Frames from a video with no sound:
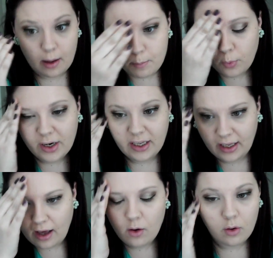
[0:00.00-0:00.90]
I'm
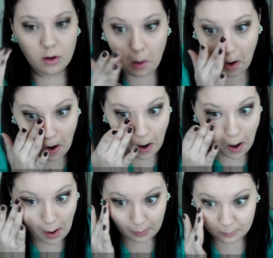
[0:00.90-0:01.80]
breaking out
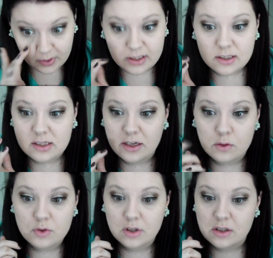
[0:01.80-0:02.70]
on places I
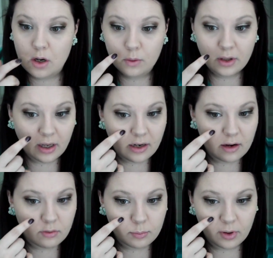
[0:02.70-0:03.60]
usually don't. Like I
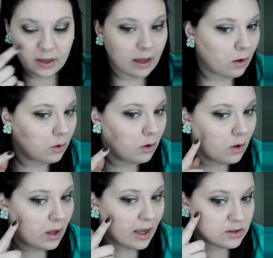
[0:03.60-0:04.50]
never break out.
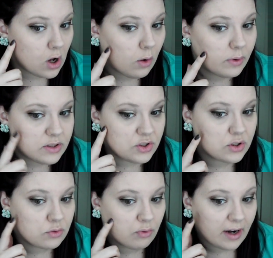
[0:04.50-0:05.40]
It's always
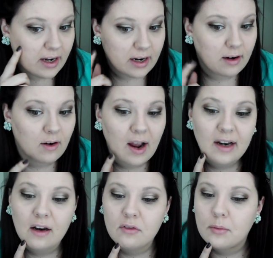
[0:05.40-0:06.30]
just right here. I
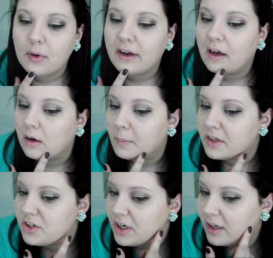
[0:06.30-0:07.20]
never break out on my
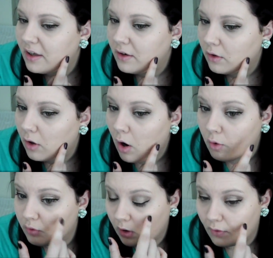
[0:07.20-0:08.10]
chin or
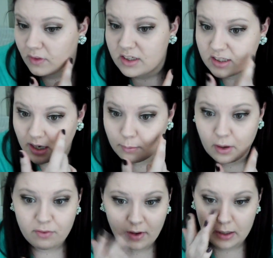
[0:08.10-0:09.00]
over on this side of
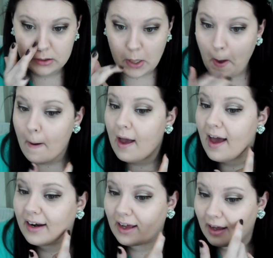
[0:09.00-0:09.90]
my face,
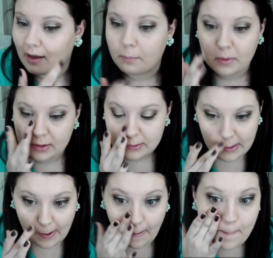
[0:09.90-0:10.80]
and I am this
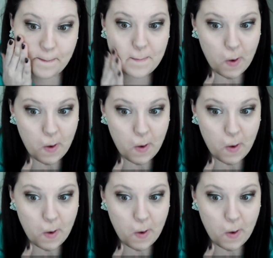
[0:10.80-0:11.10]
time.